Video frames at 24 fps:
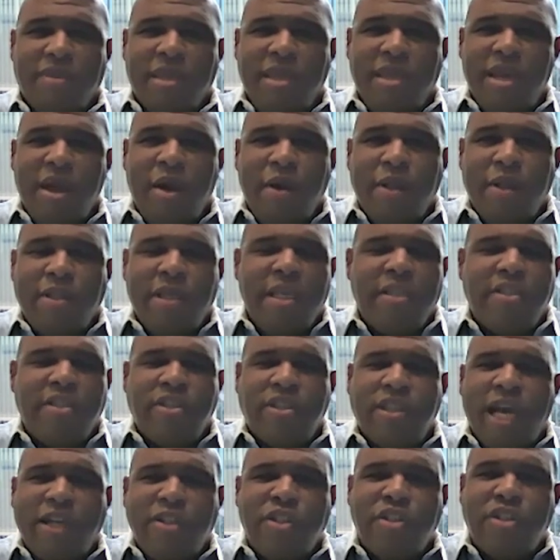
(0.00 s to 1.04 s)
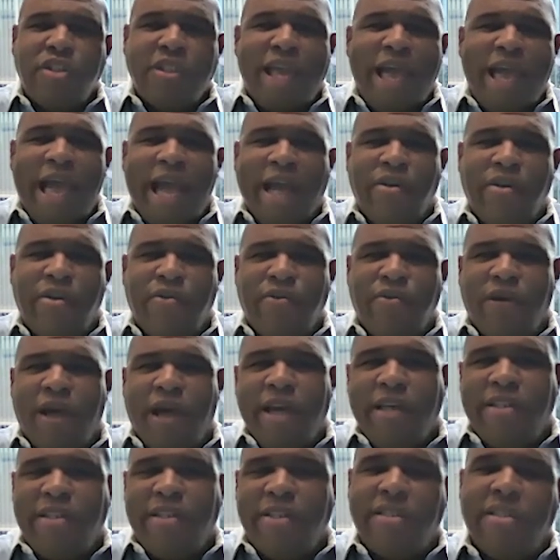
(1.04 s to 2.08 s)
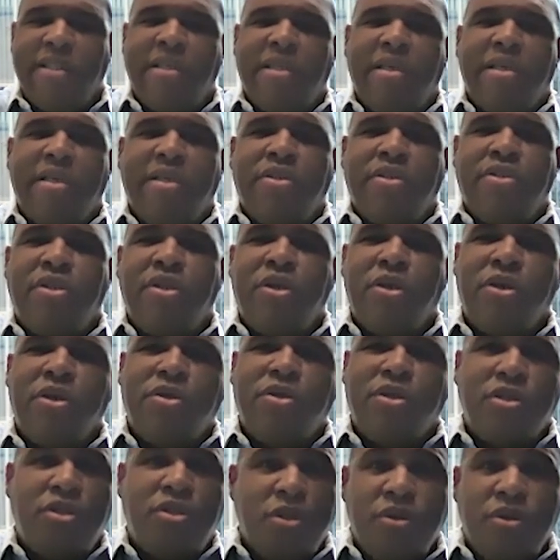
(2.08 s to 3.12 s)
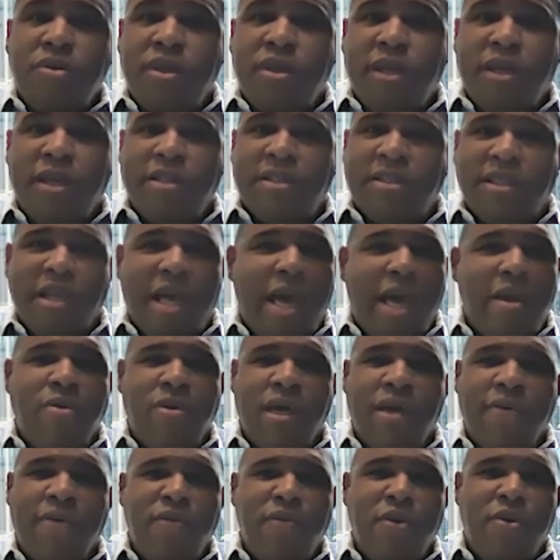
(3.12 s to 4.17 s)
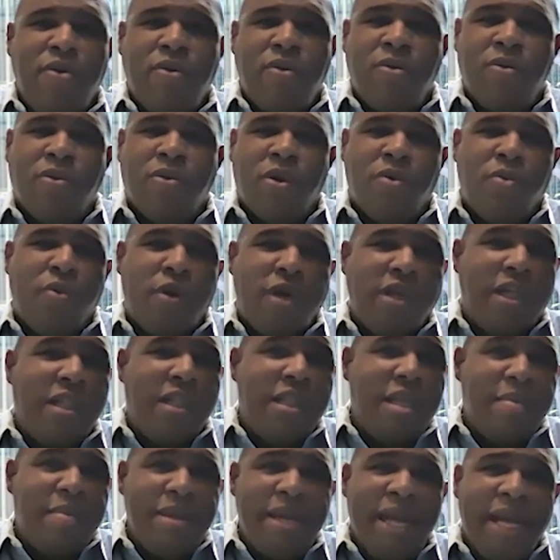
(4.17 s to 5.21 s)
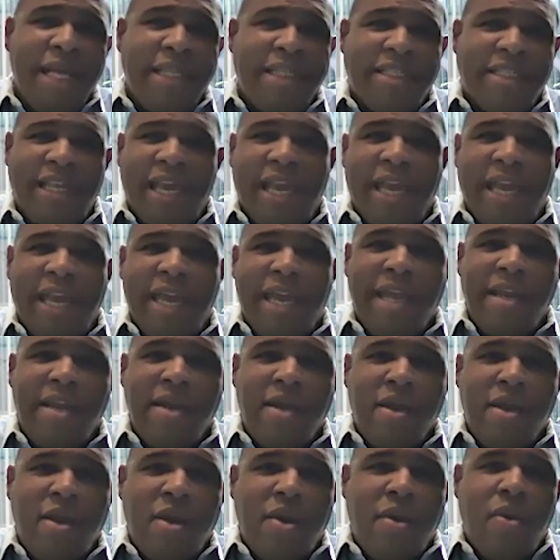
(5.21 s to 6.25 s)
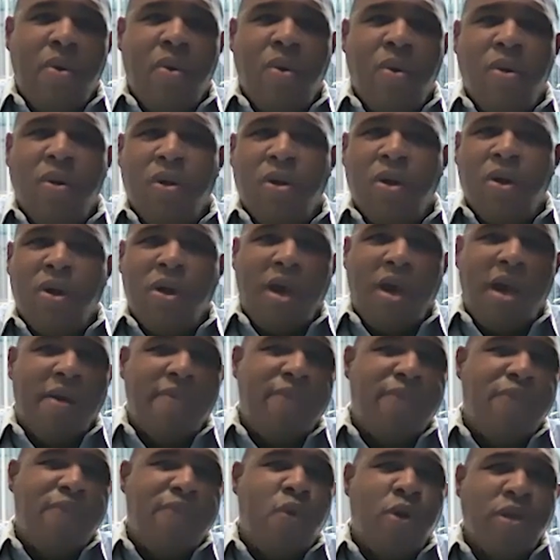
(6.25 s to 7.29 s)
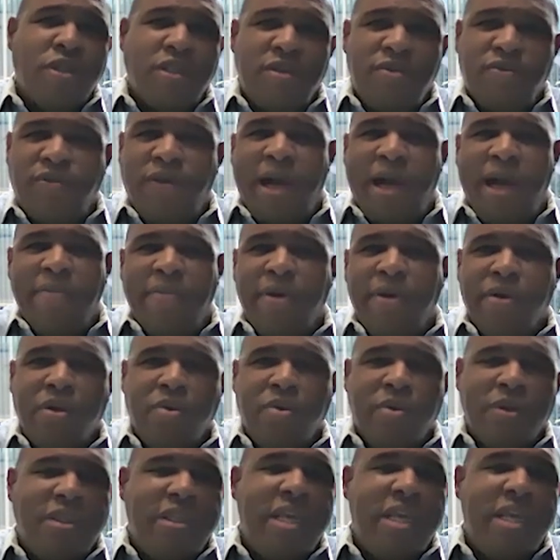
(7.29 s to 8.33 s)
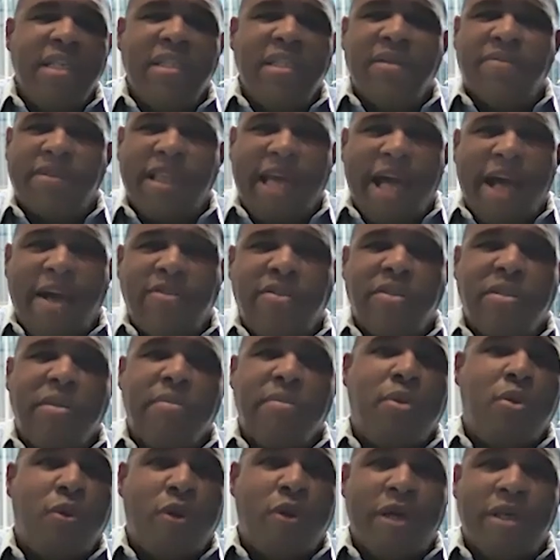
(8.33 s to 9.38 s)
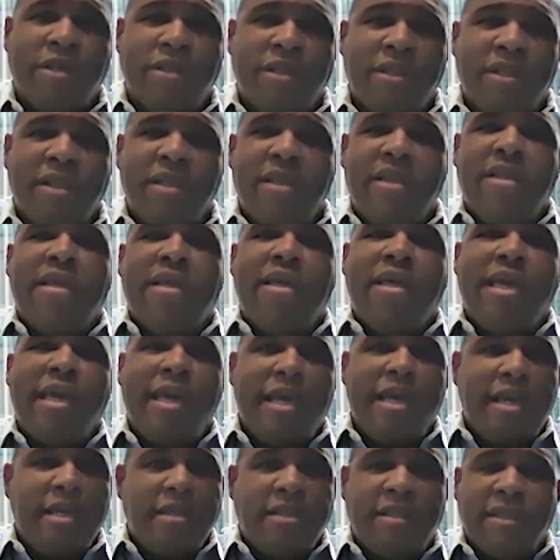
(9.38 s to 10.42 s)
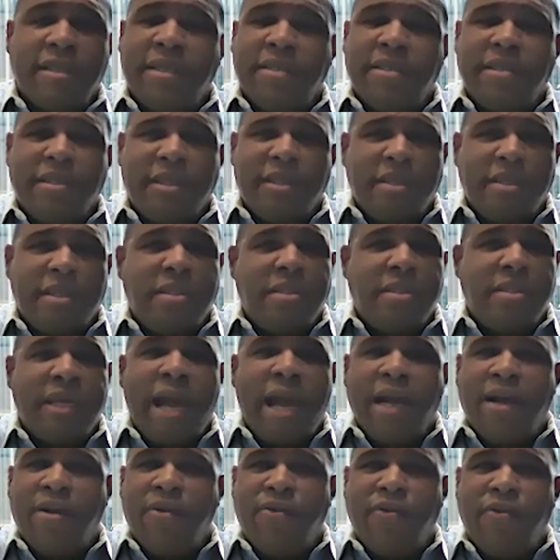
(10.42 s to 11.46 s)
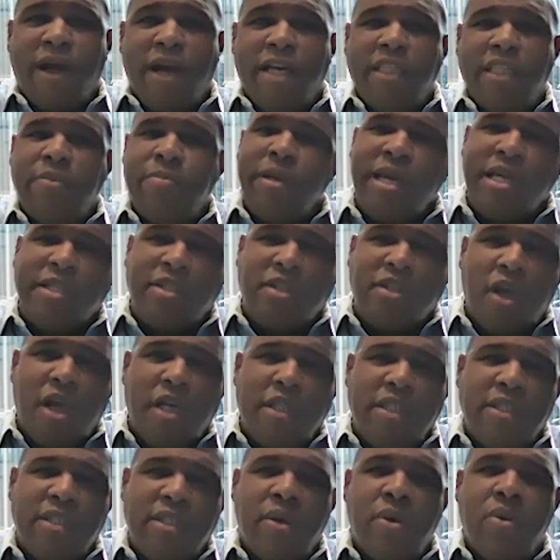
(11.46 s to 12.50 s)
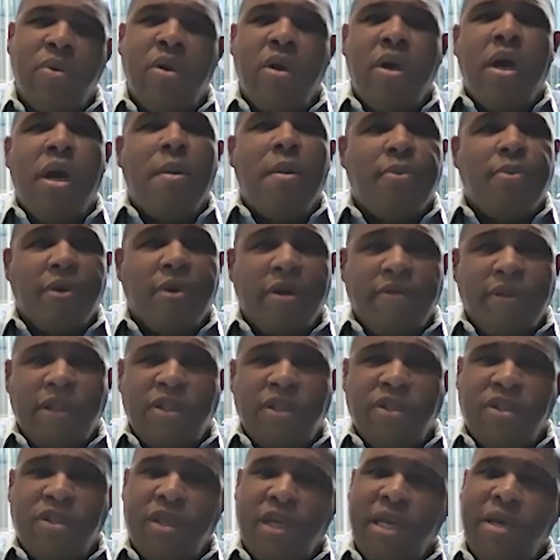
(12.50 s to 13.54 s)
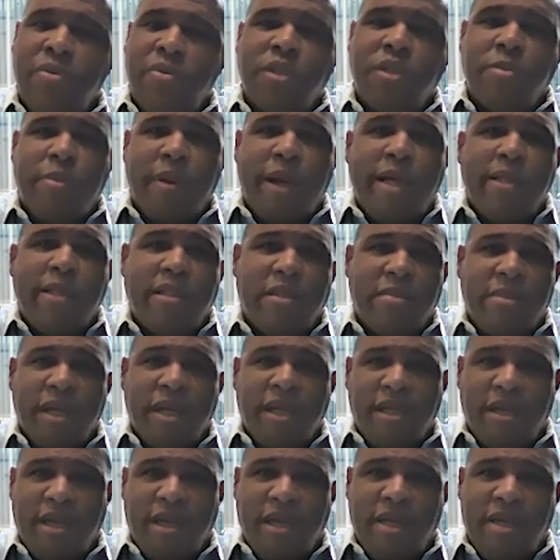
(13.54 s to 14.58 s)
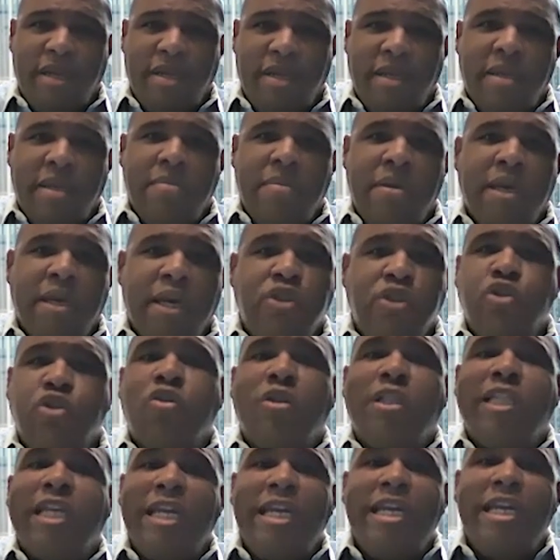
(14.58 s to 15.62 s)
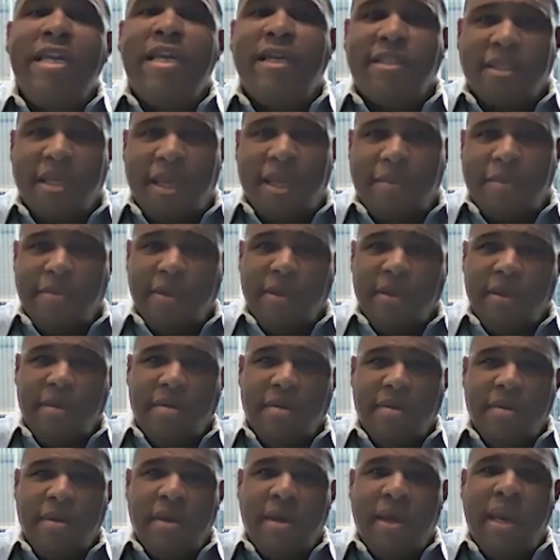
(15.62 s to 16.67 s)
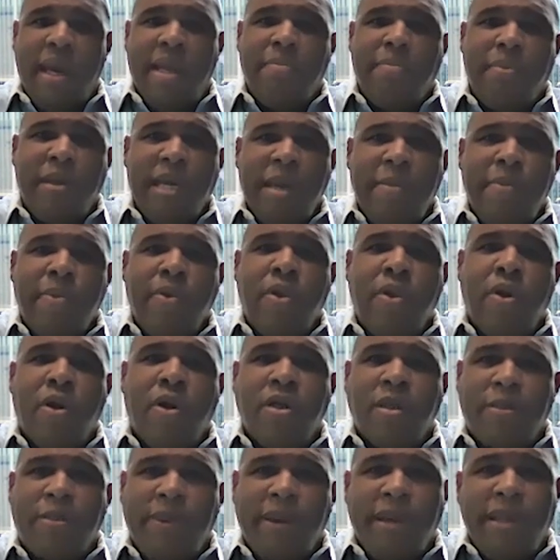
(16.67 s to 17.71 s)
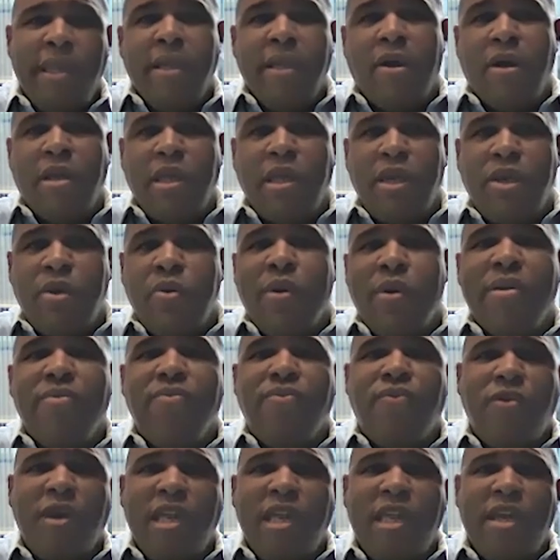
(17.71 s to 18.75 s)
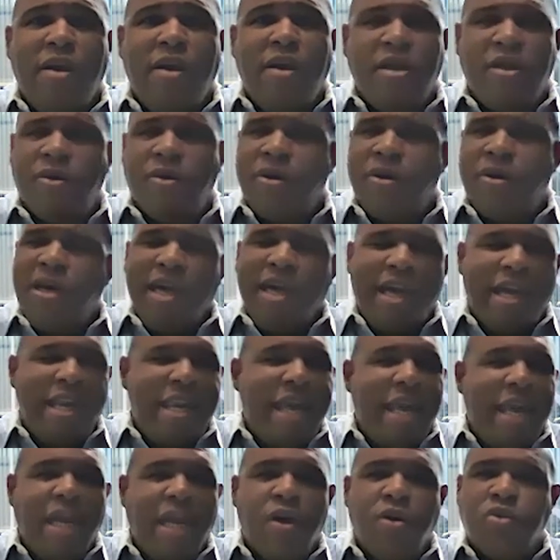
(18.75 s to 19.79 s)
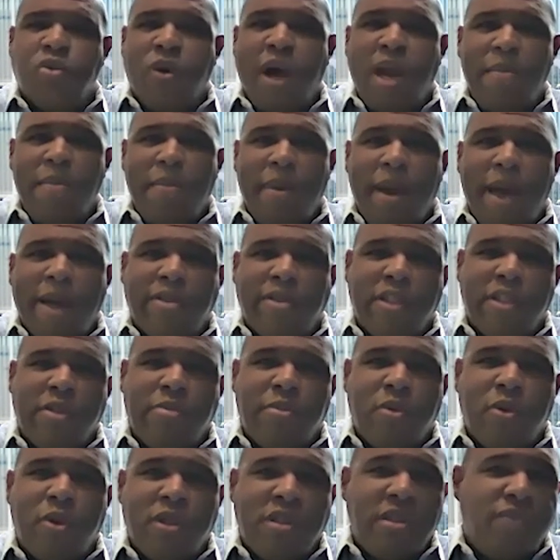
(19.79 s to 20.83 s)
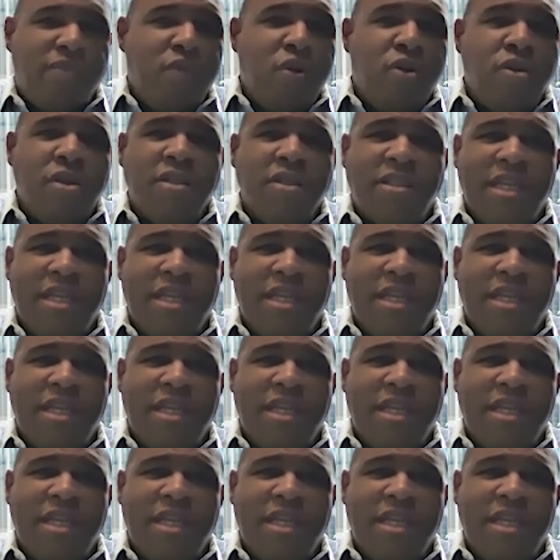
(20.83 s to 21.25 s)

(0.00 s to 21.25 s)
You know, it's it's such a sacrifice to to do this. I don't if you are running a lemonade stand or a Fortune 500 with tens of thousands of employees, it is a, it's a sacrifice, but it's also a privilege and a responsibility because you're leading something and people are depending on you and feeding on you and that goes right back to sports. If you're the